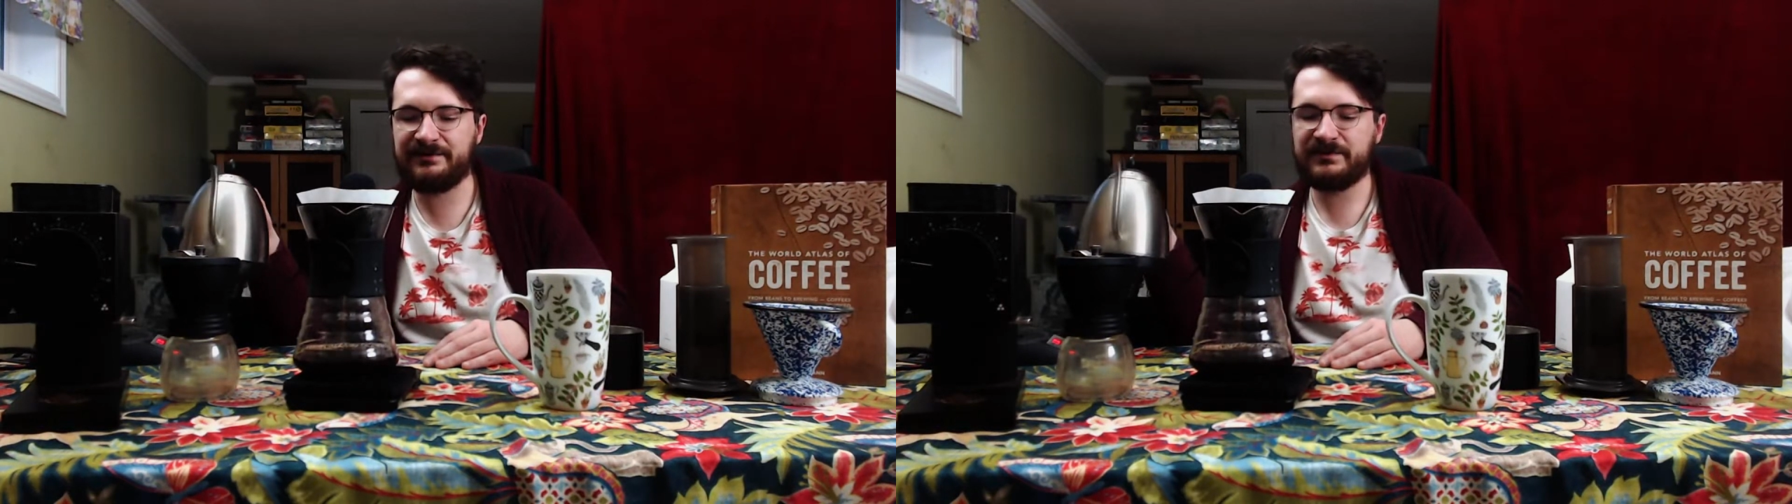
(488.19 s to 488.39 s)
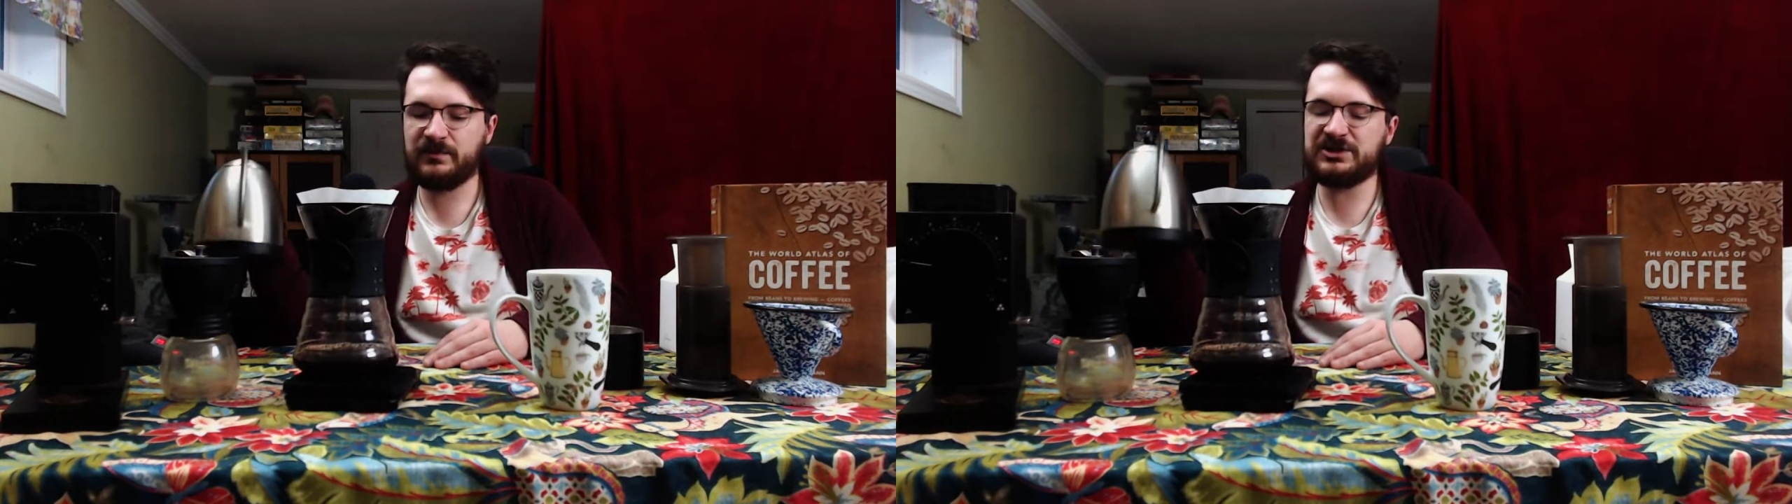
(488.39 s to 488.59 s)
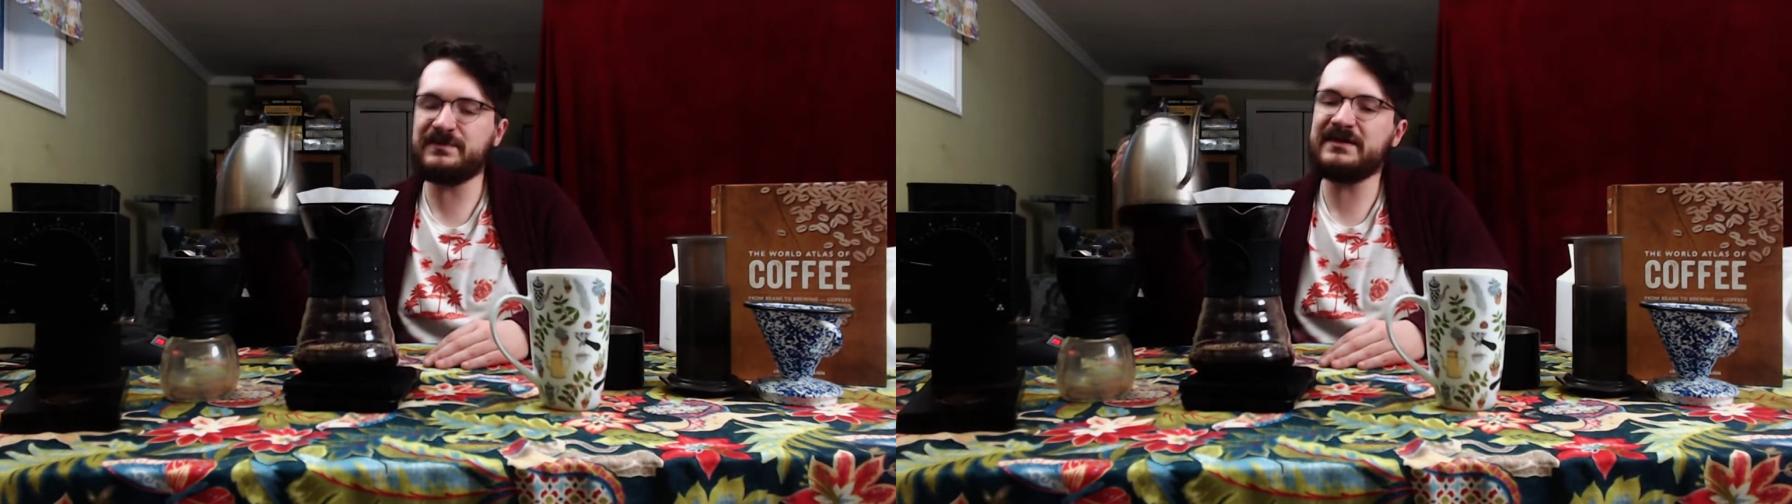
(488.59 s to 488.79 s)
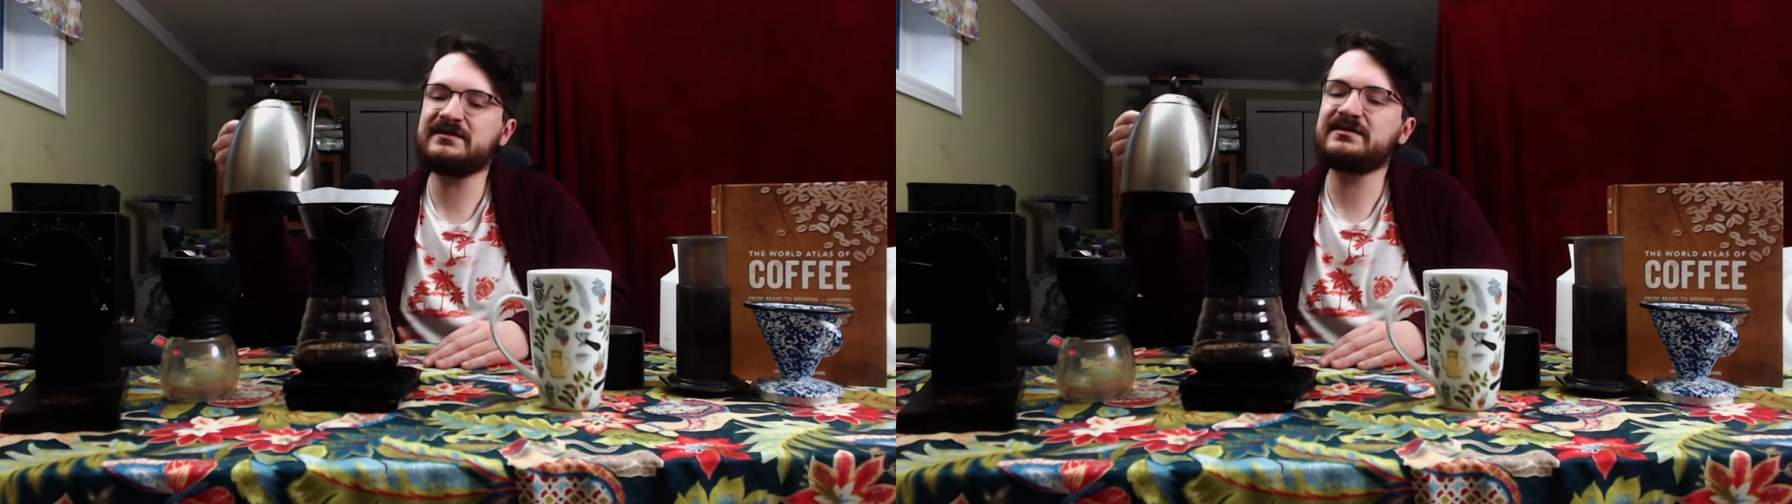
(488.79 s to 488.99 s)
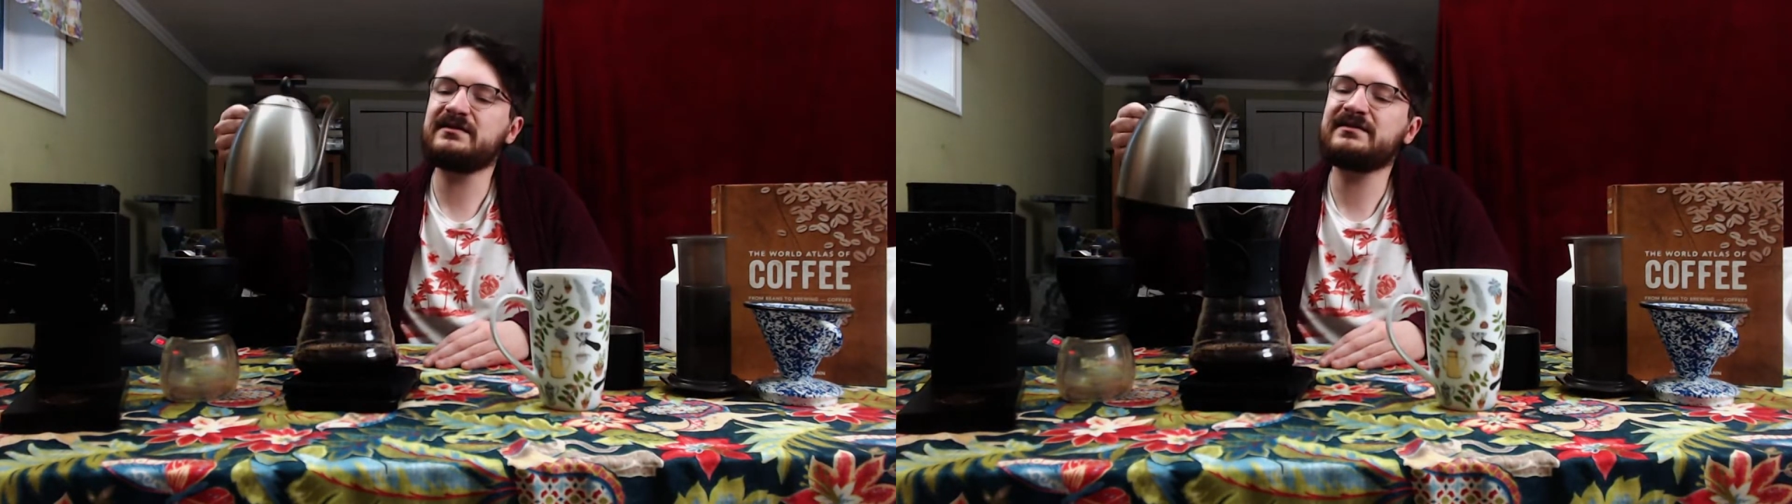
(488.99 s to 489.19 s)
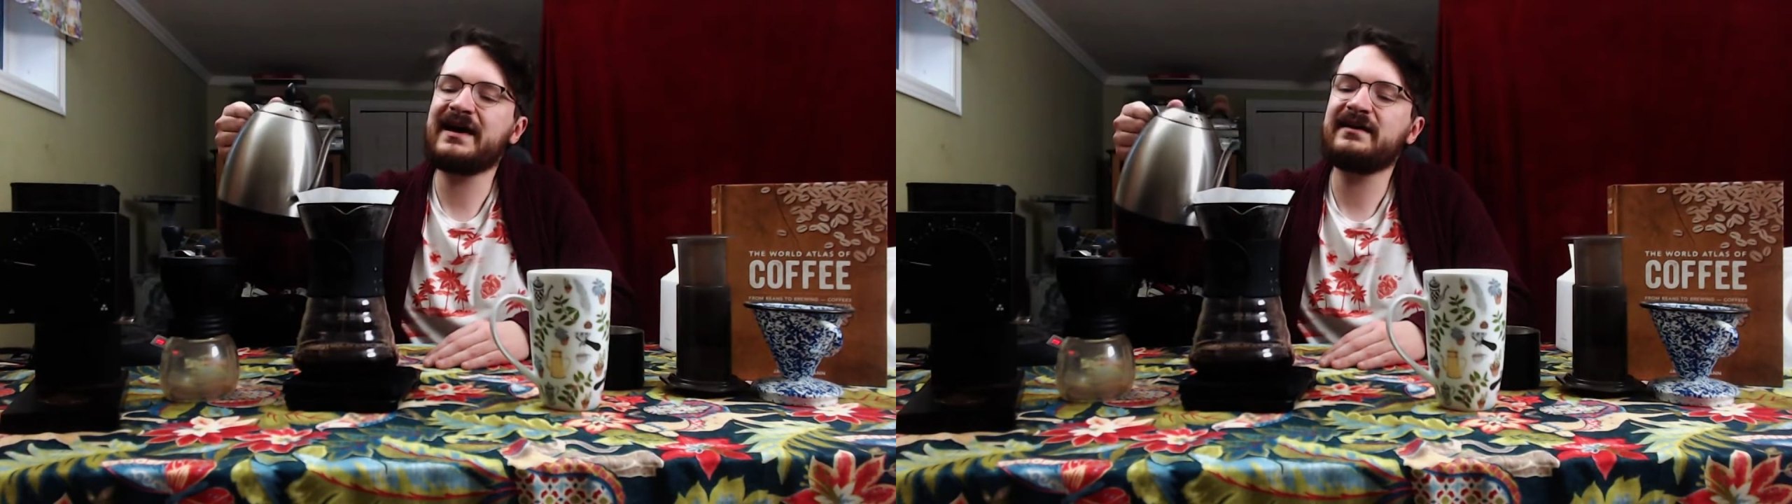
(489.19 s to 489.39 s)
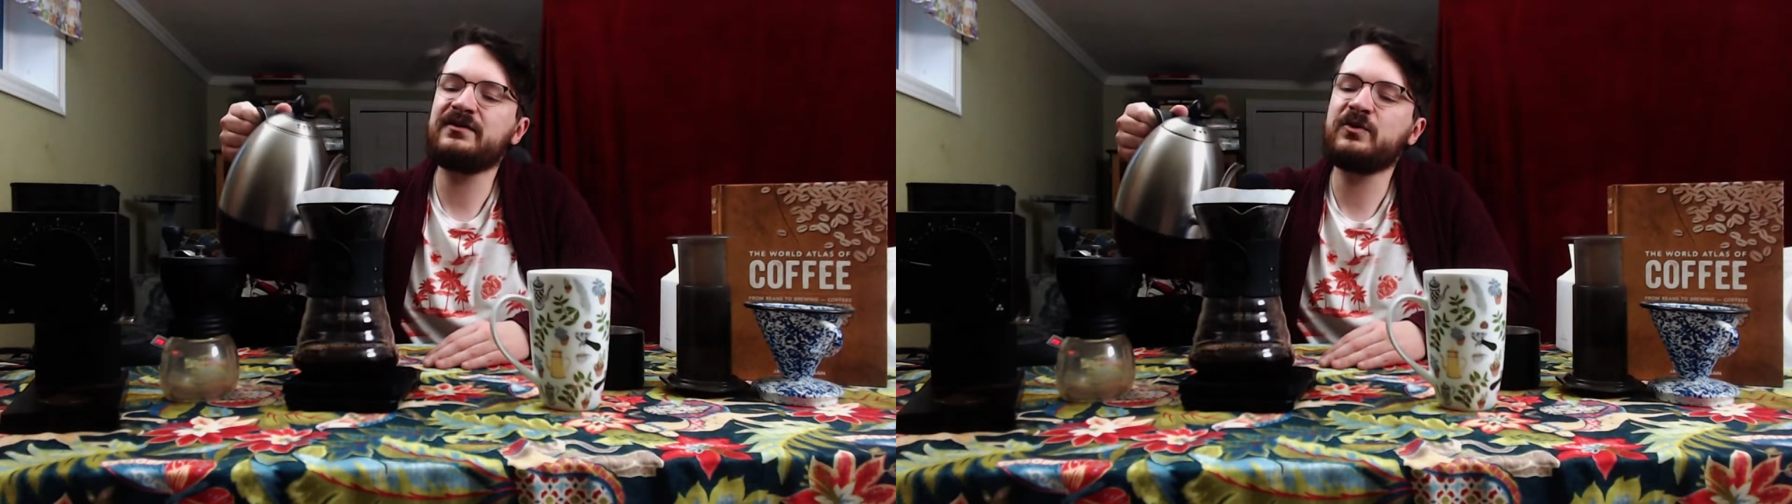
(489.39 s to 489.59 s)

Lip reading: which means that the